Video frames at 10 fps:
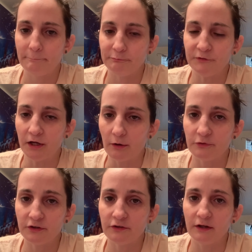Yeah, I was
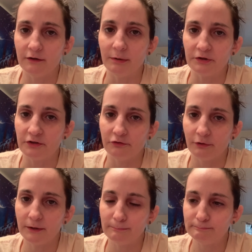excited about this
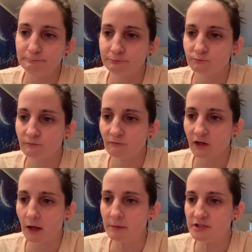one. I mean,